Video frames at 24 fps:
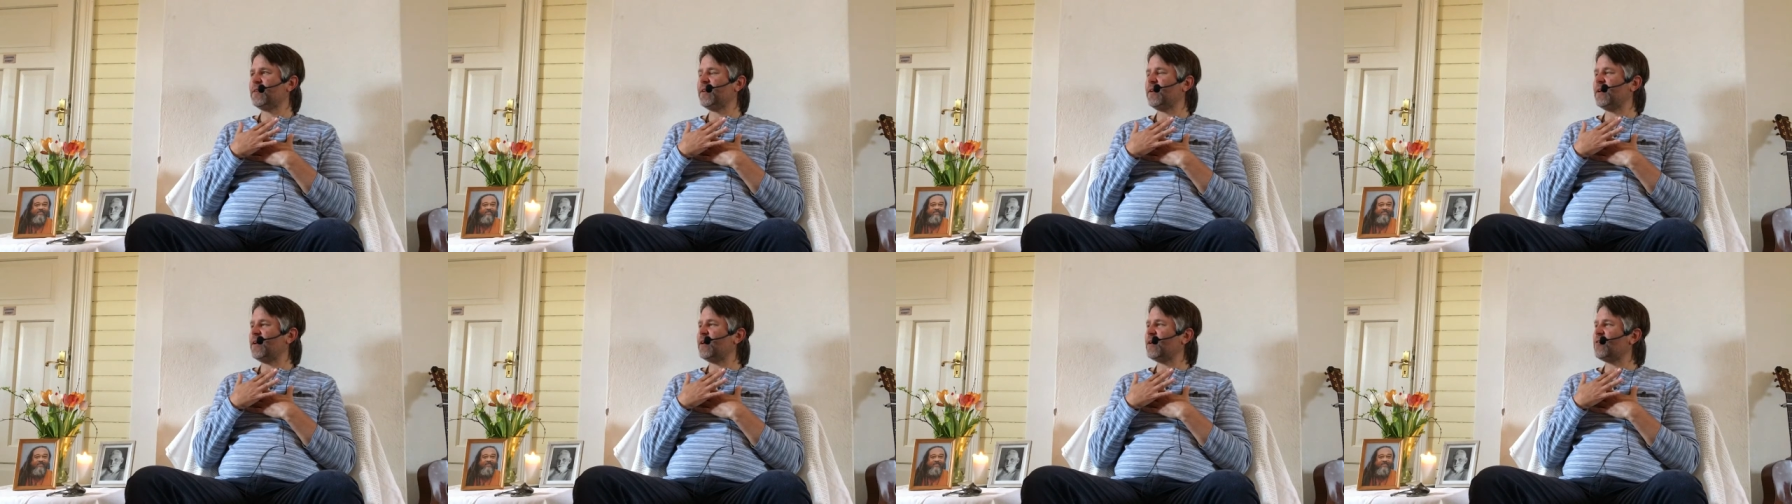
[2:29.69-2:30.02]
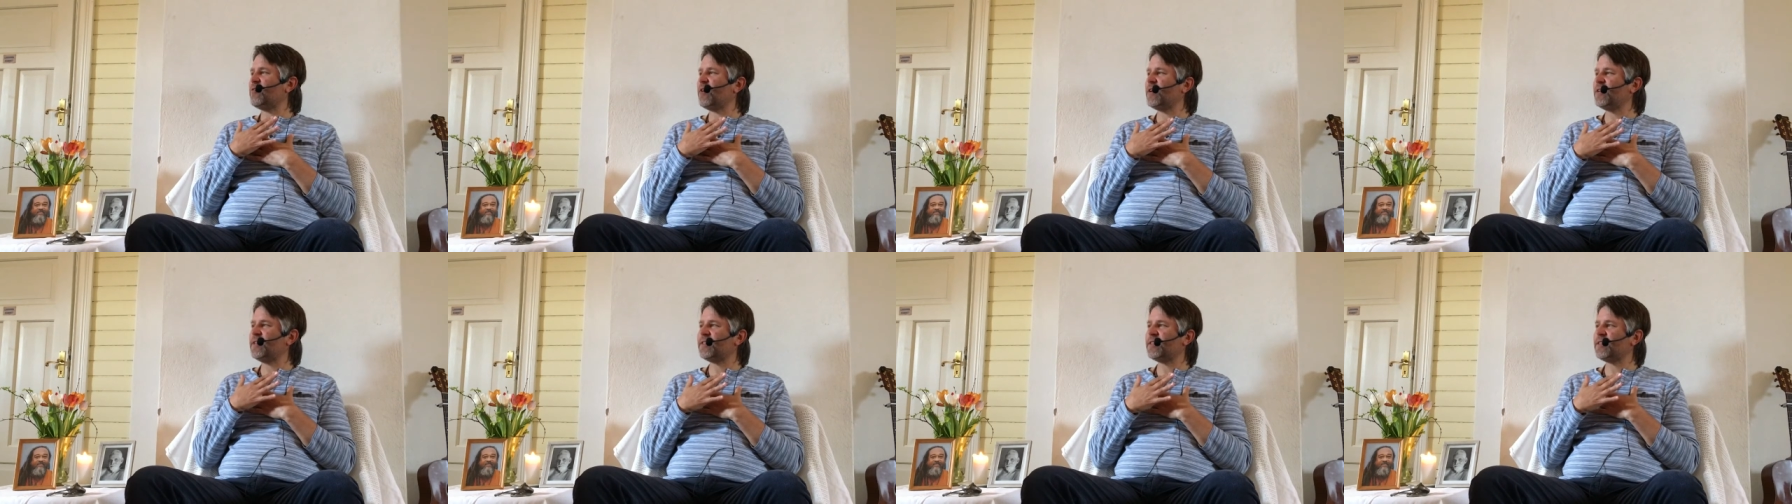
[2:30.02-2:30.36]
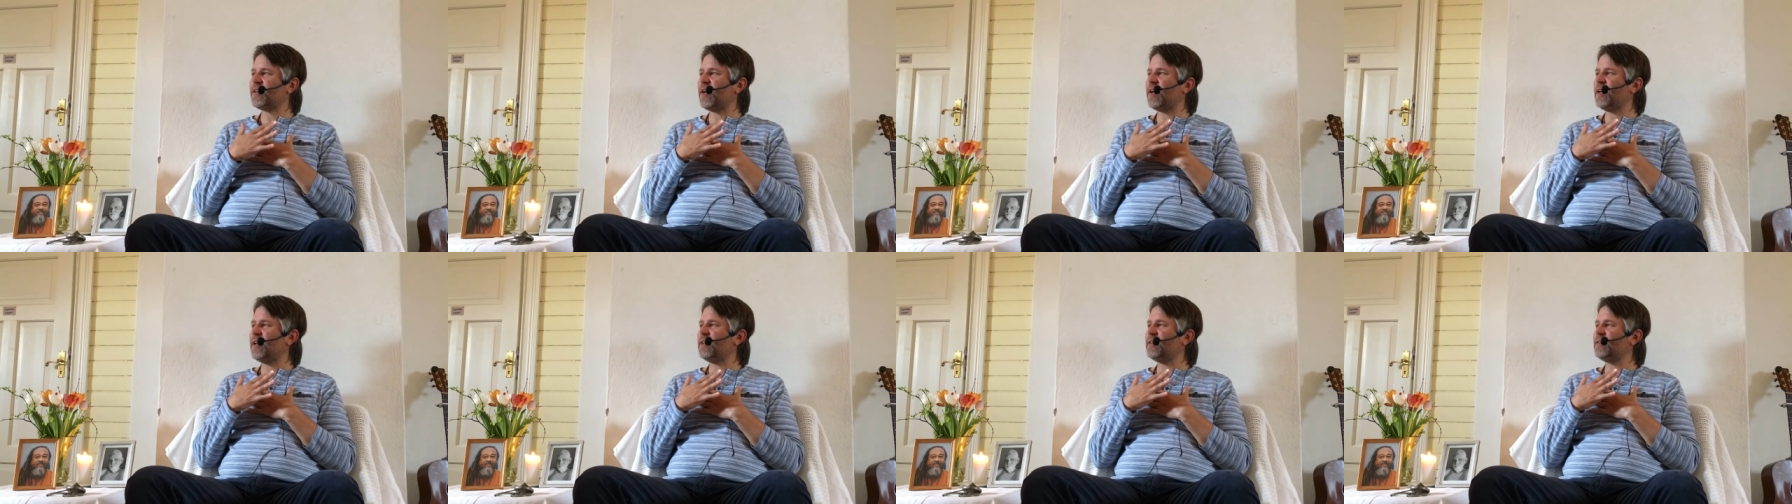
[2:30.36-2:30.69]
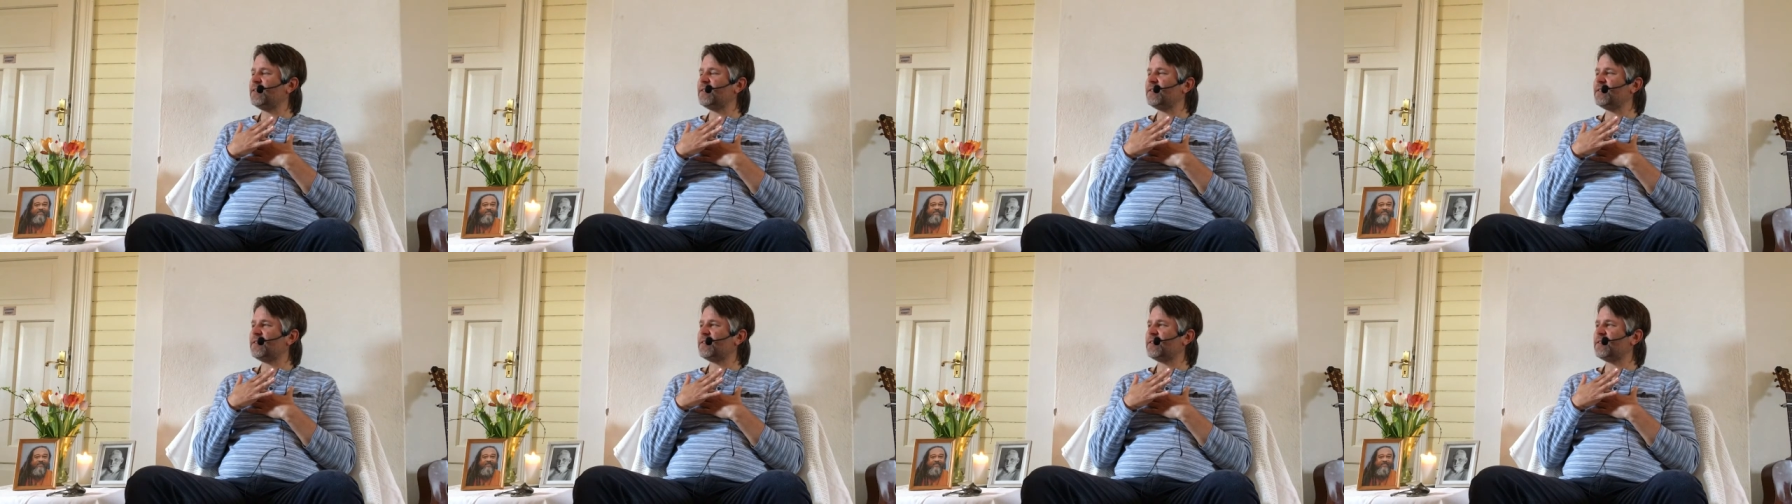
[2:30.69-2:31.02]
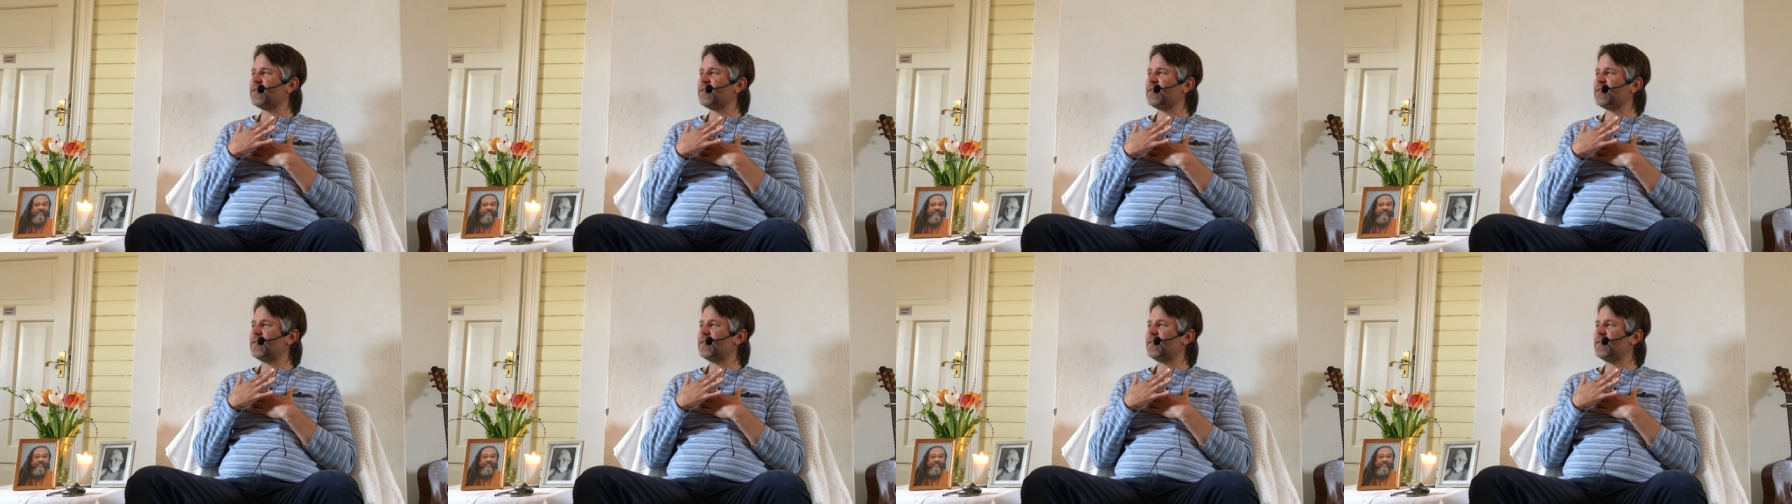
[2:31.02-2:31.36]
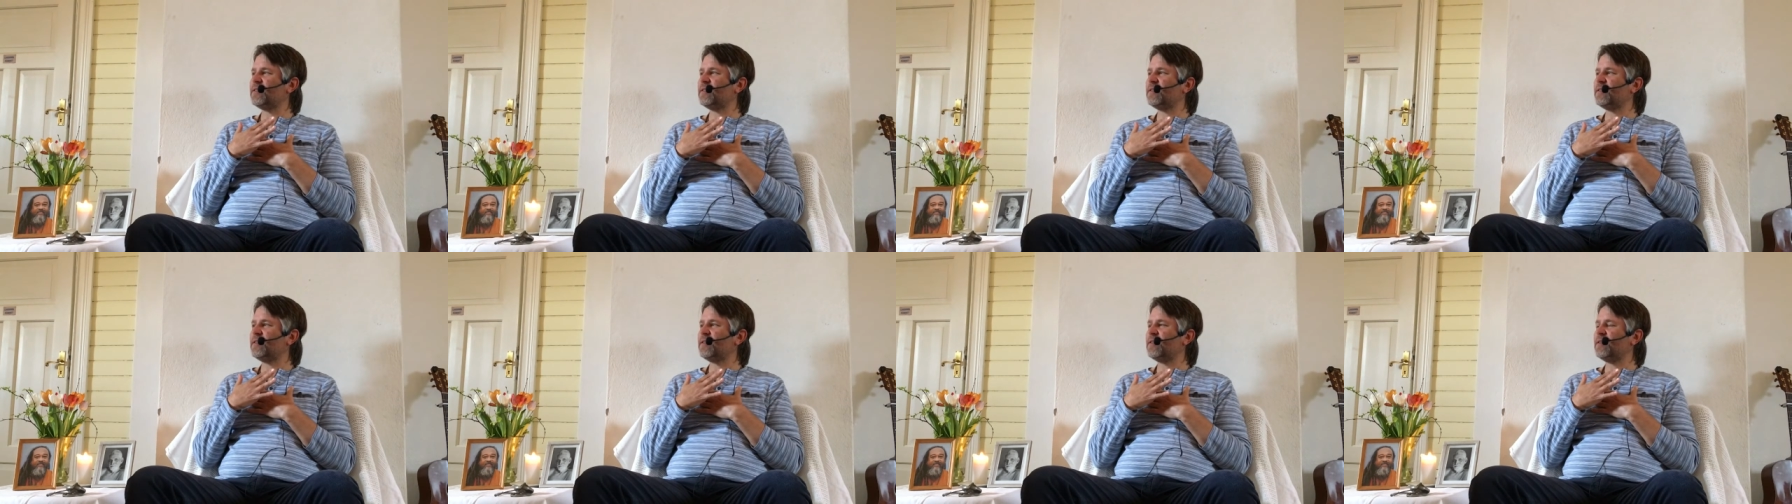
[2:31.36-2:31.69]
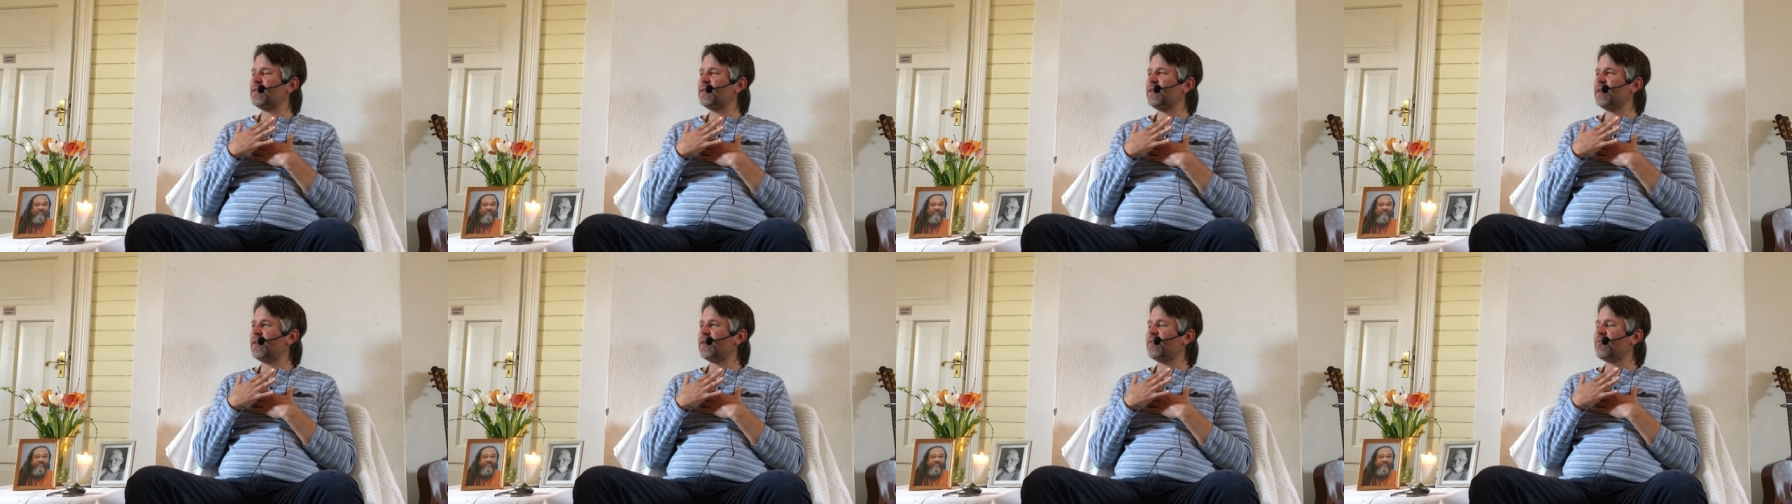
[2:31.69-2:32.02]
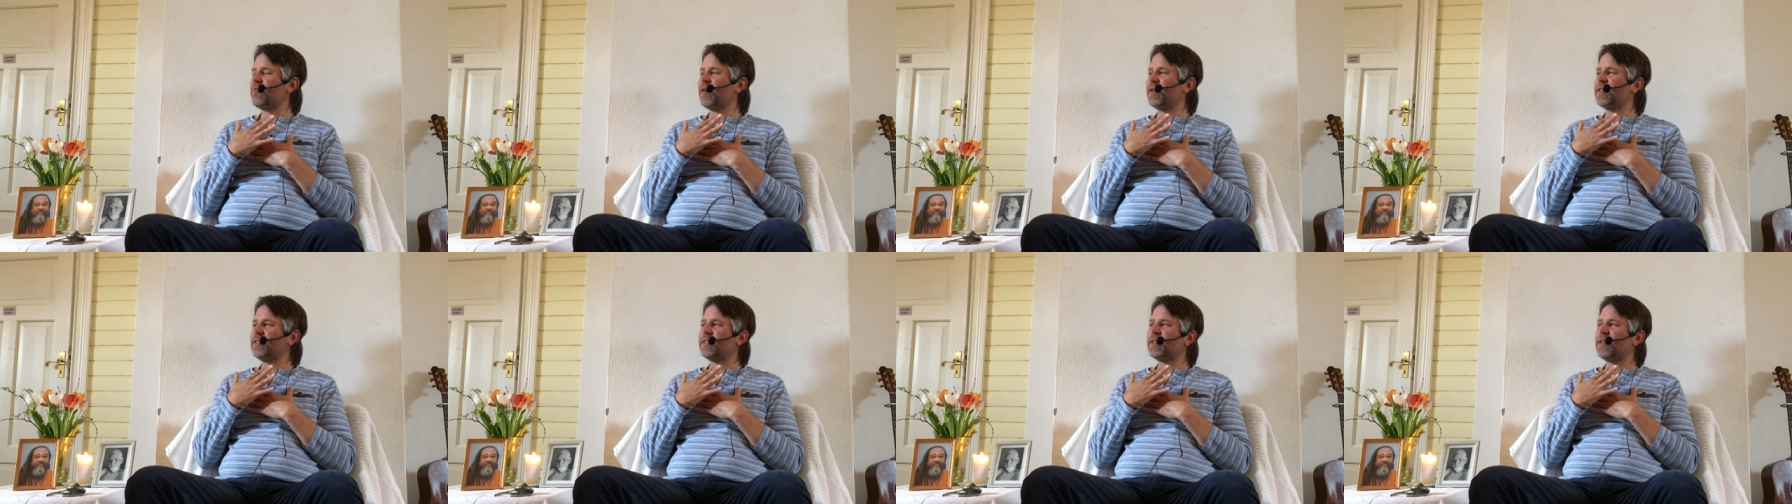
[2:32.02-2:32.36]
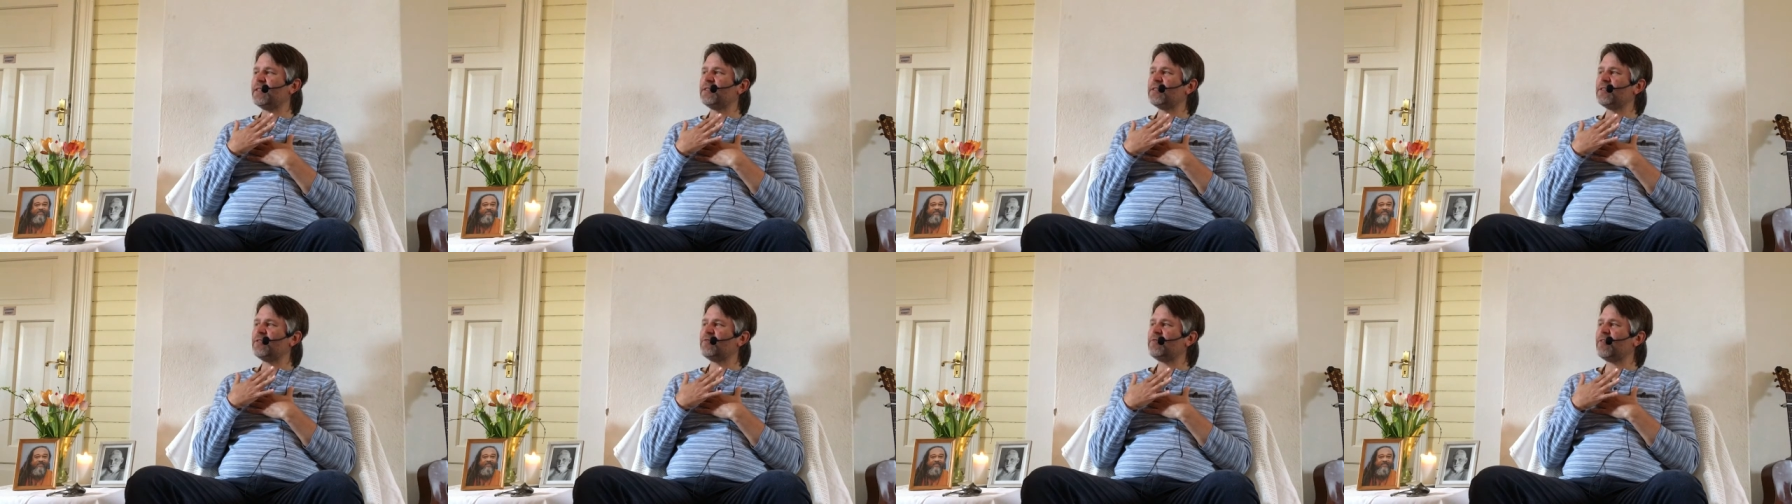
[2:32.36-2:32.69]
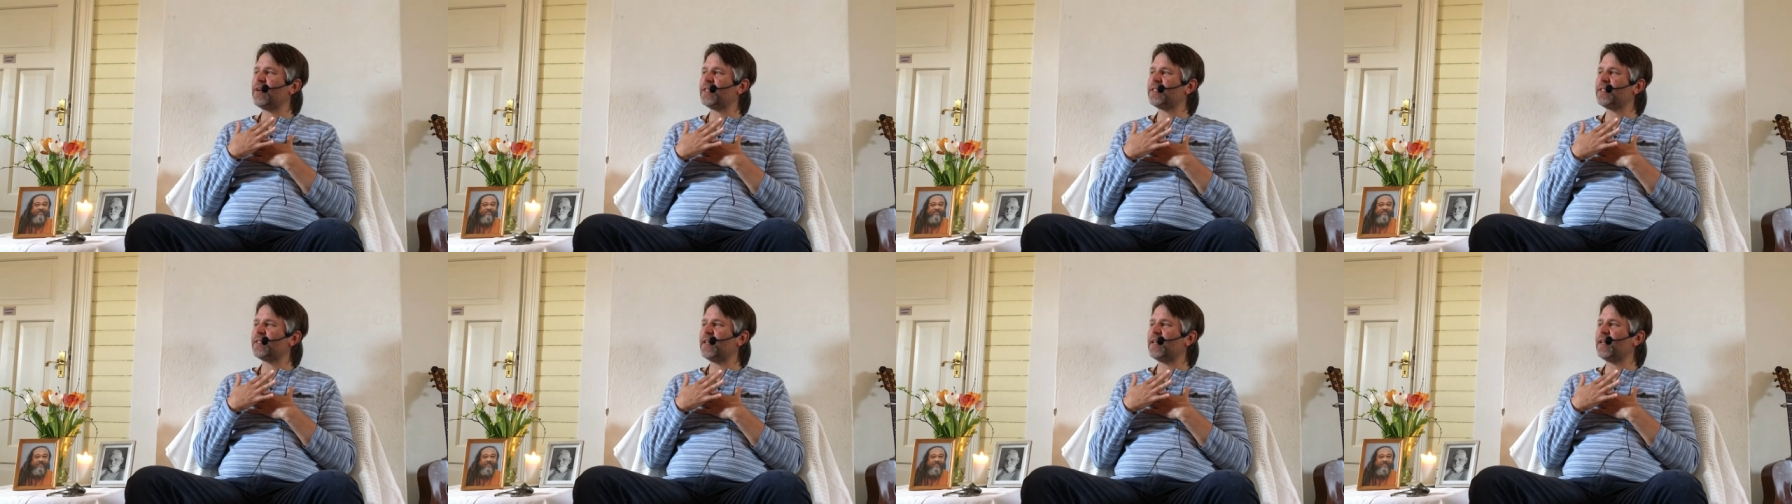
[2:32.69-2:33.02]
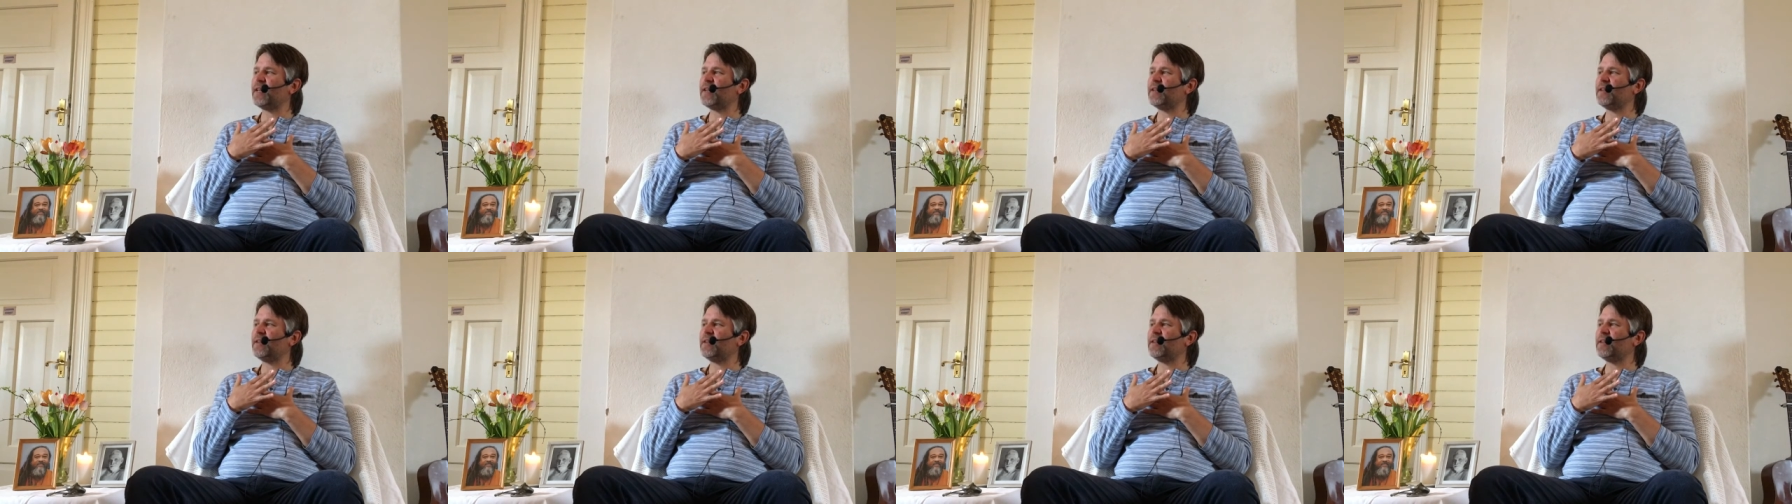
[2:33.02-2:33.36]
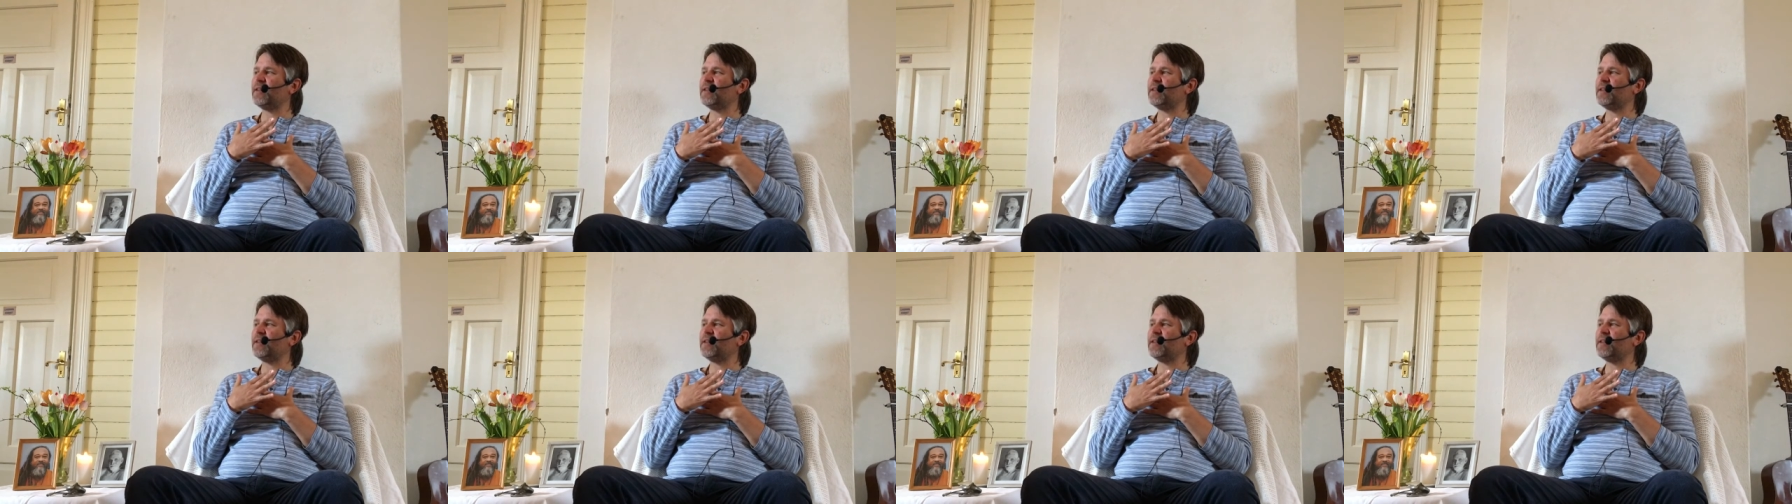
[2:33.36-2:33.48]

and great silence and great sense of resting.